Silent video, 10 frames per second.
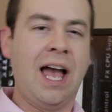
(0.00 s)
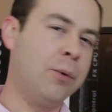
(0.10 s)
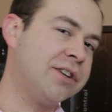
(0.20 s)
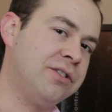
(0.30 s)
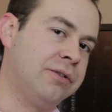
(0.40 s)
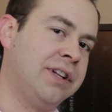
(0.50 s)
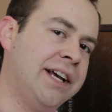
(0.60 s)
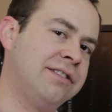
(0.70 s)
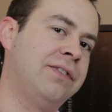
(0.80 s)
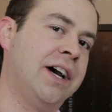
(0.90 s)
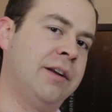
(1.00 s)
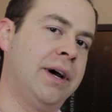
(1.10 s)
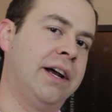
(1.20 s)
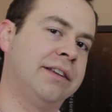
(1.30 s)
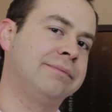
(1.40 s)
What's so classified
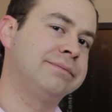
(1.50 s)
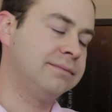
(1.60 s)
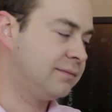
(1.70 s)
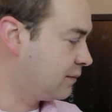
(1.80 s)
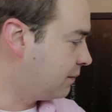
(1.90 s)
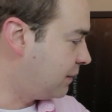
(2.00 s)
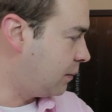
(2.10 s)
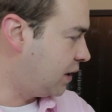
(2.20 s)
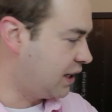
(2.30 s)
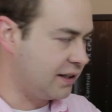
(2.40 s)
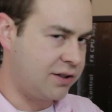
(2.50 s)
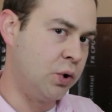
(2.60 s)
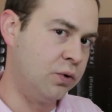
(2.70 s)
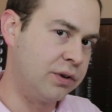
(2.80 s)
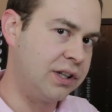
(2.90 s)
about it? Maybe that it's
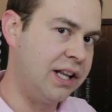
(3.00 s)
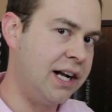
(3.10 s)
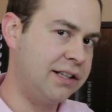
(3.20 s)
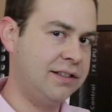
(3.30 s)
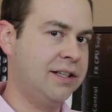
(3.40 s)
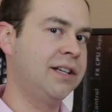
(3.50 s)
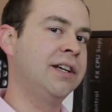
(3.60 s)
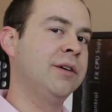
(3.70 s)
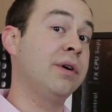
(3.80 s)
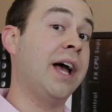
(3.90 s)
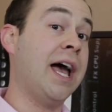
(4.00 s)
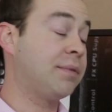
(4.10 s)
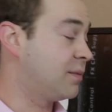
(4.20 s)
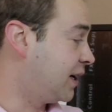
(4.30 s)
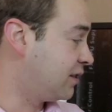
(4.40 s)
overclocked?
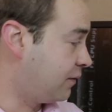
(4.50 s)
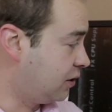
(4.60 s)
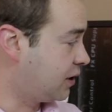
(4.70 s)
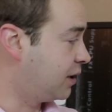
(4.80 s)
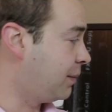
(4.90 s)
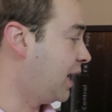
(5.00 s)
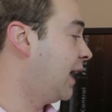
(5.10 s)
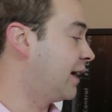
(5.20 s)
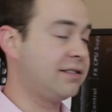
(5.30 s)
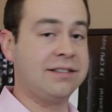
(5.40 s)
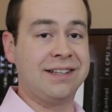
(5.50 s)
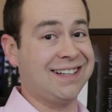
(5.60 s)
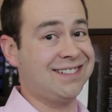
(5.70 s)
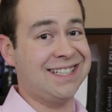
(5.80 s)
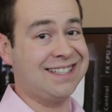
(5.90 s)
Perhaps because if you look on the box, it
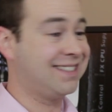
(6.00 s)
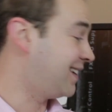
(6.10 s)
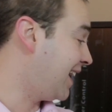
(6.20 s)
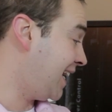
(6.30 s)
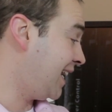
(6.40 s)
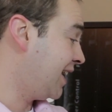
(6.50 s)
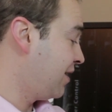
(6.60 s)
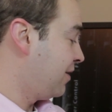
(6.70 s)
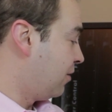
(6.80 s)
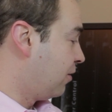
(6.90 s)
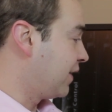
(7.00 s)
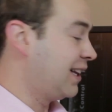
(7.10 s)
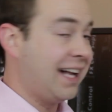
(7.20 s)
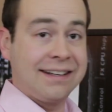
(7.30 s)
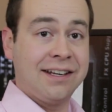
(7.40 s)
actually doesn't say
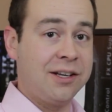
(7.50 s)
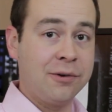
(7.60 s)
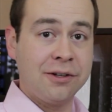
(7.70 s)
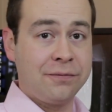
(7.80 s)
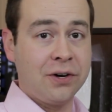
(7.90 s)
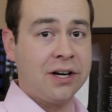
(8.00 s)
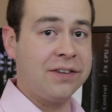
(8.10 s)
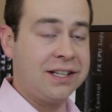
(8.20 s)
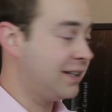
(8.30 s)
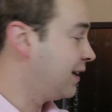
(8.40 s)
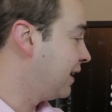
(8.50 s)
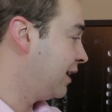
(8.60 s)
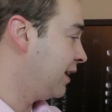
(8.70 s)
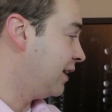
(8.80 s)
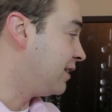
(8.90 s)
overclocked anywhere on the front of it.
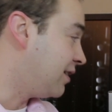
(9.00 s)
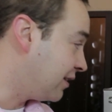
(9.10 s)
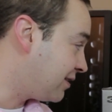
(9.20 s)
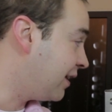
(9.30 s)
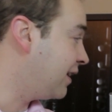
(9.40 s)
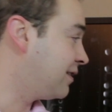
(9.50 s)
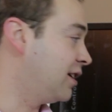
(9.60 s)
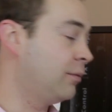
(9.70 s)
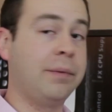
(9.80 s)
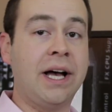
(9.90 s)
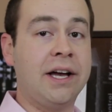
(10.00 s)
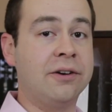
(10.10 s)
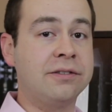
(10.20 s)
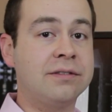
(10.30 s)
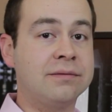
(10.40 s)
It does tell you it's a double
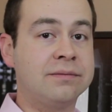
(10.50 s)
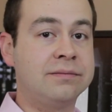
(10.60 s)
BIOS,